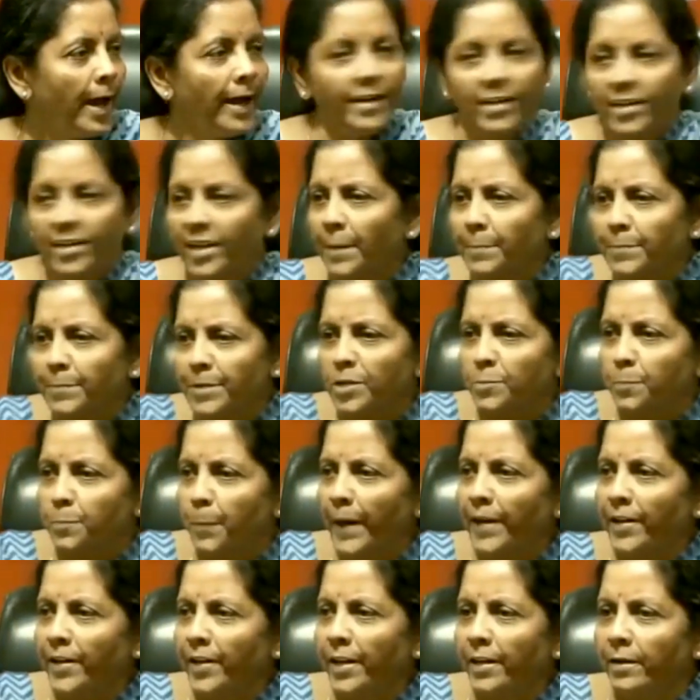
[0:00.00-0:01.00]
and kept it
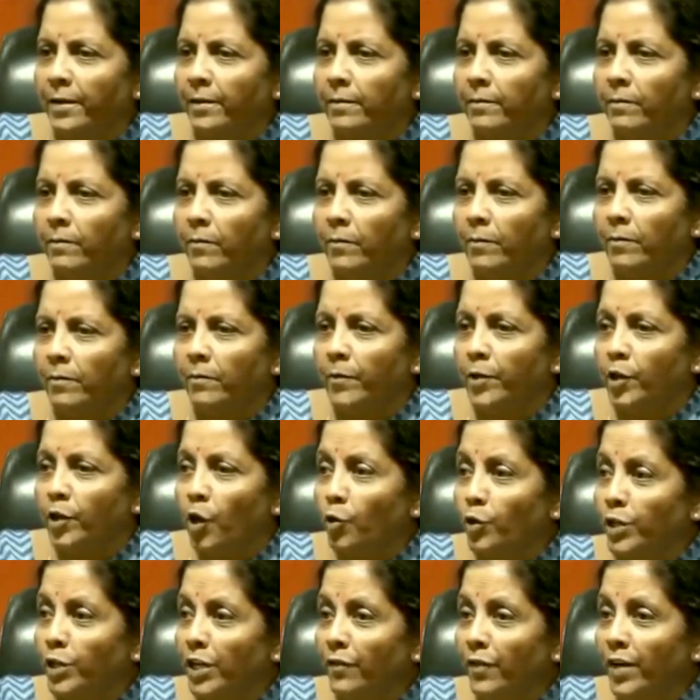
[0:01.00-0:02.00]
pending
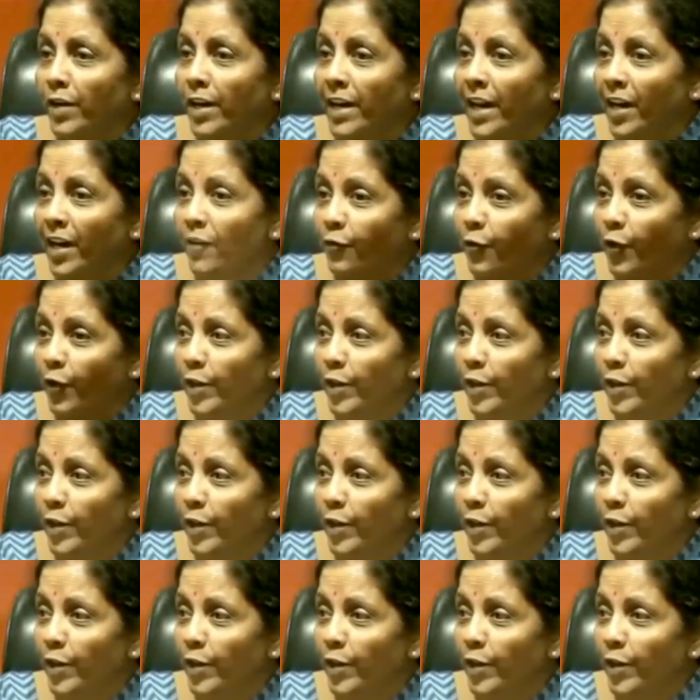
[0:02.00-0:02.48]
without even an